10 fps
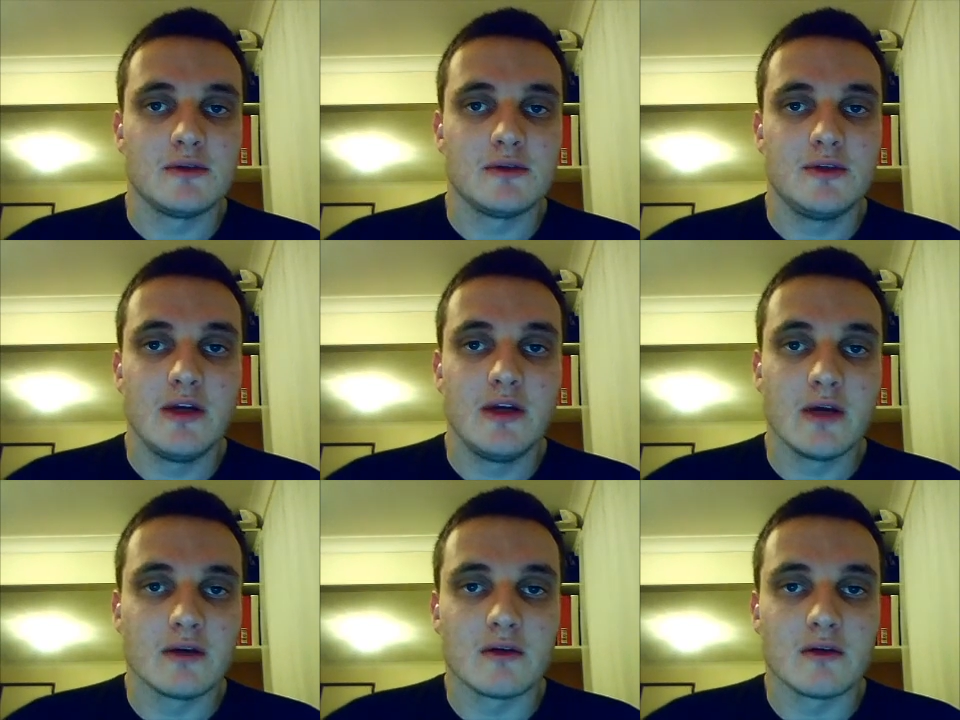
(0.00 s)
jittering
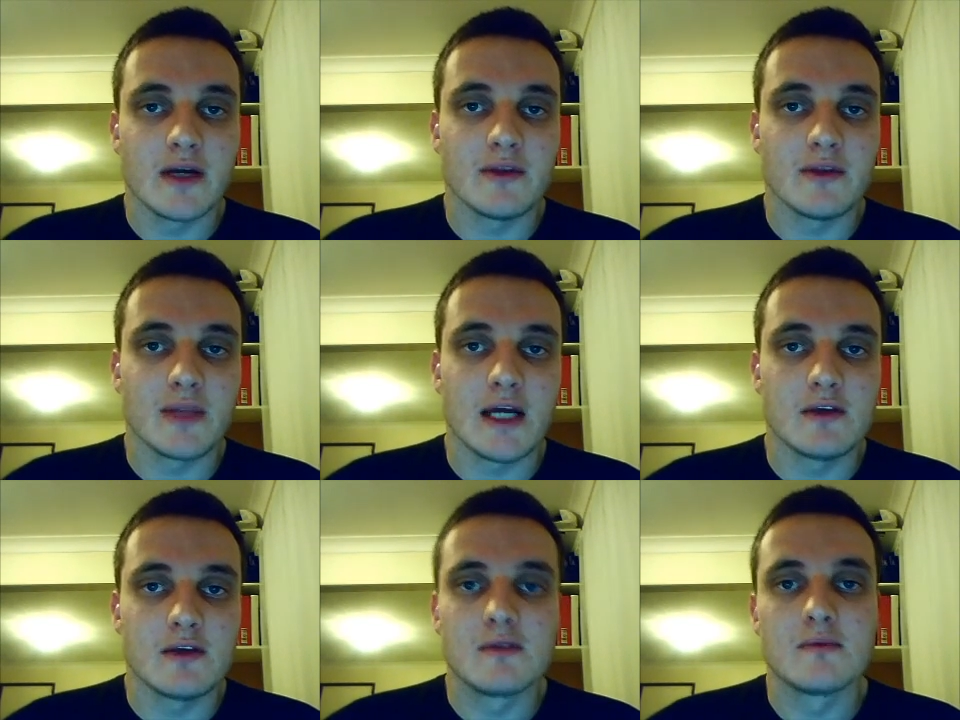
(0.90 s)
all around the
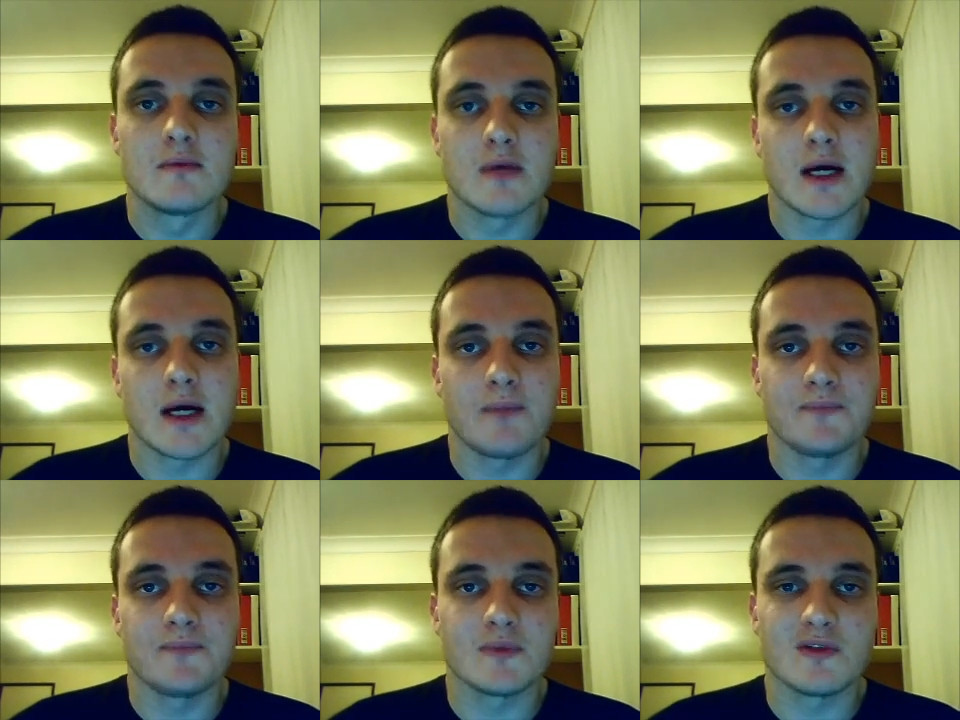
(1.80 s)
place, um,
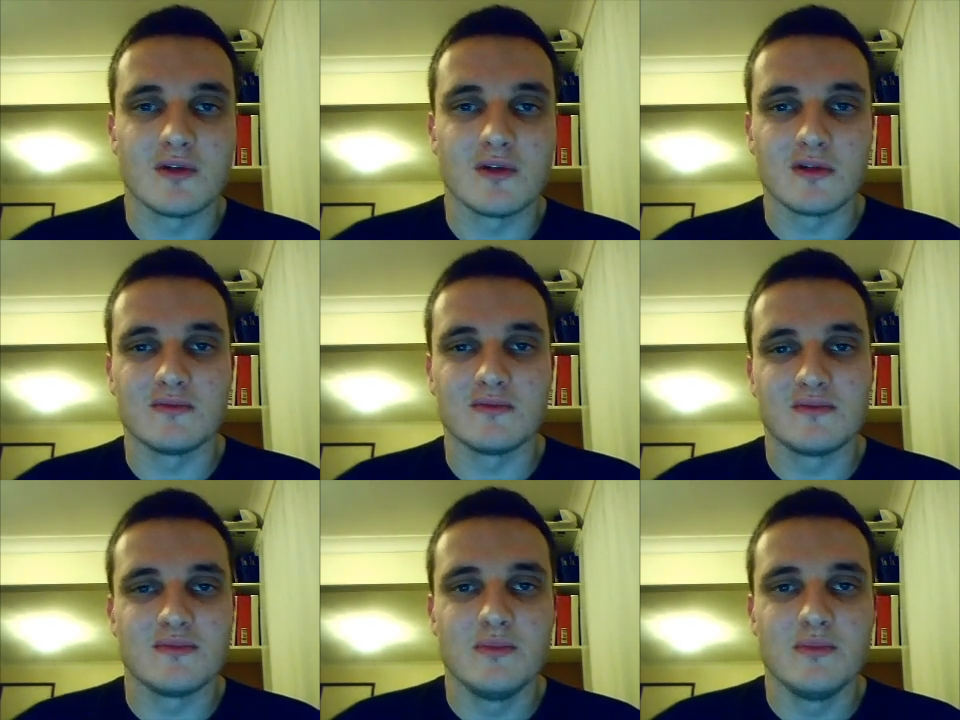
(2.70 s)
all
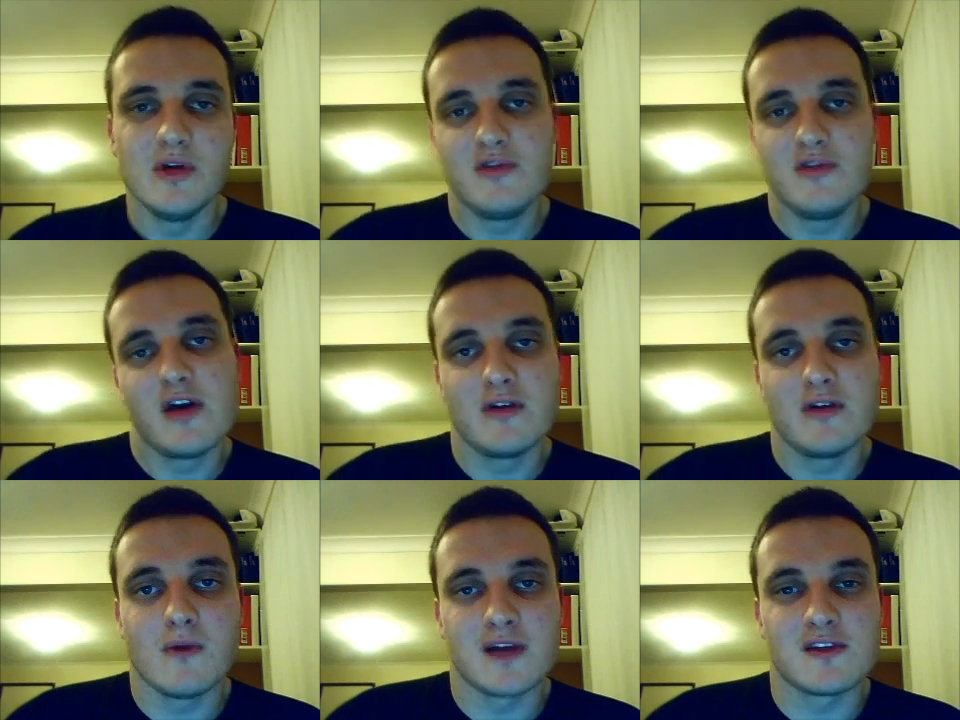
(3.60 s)
moved over to
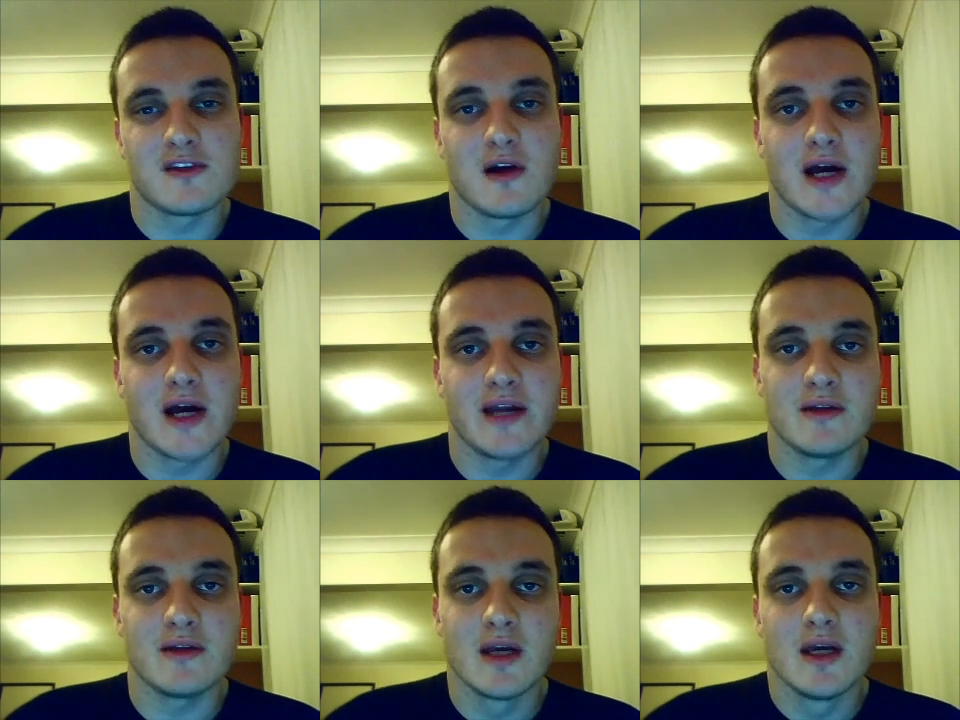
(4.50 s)
one side,
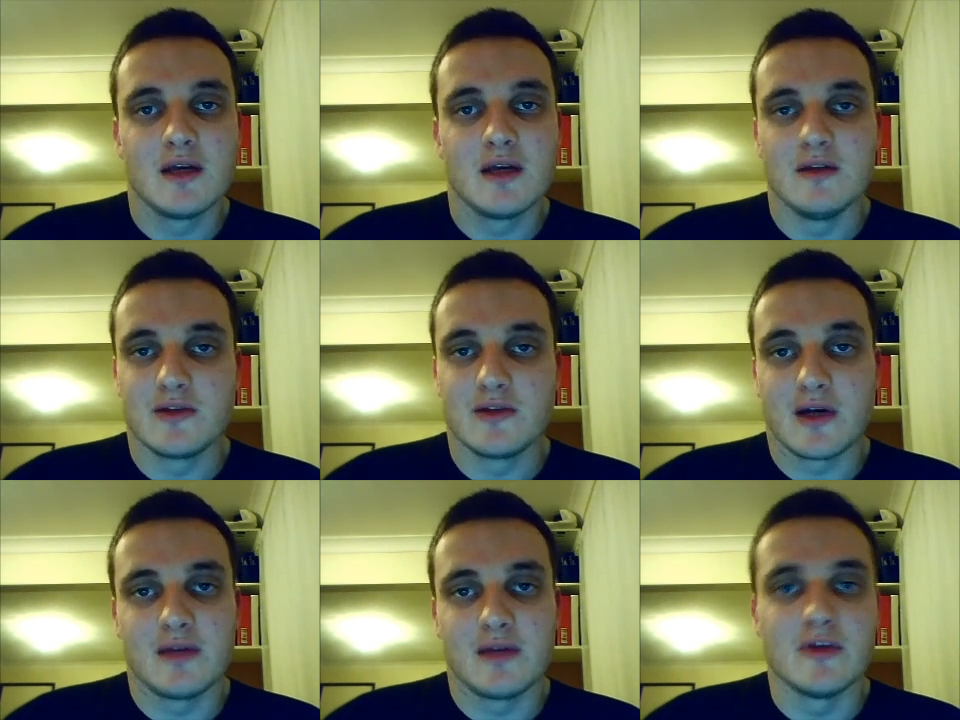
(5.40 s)
and you're
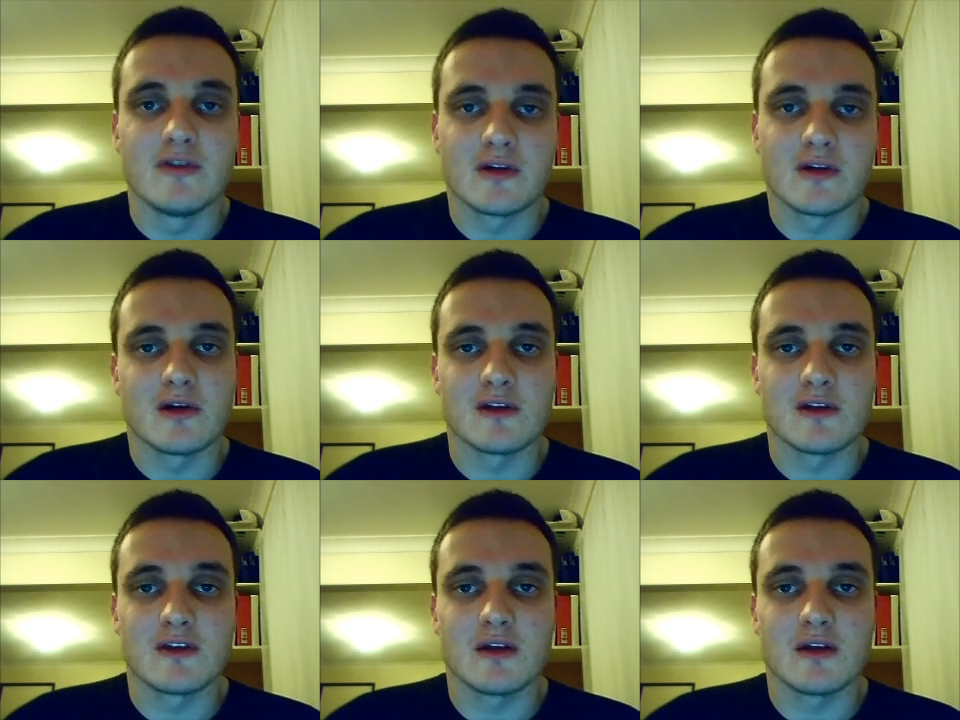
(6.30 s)
trying to move it
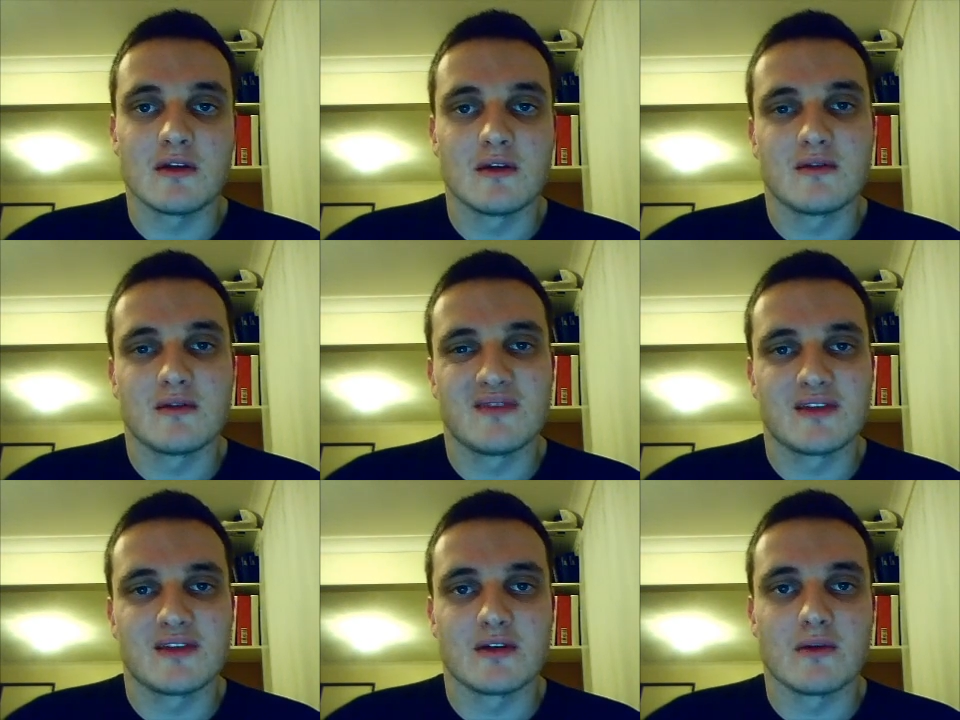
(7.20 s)
across and
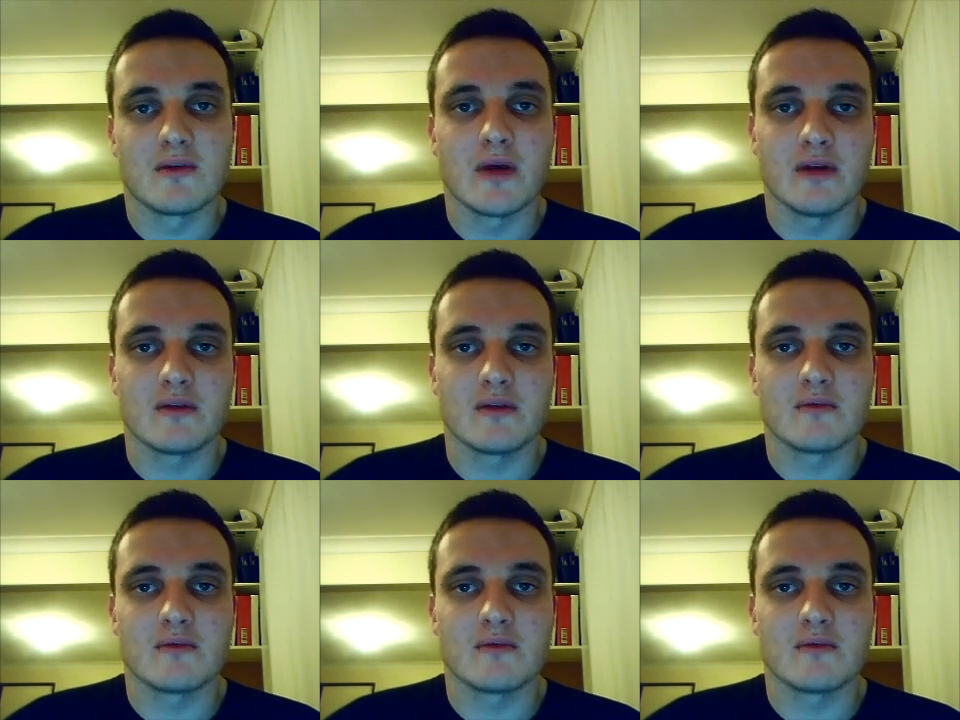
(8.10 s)
sort of won't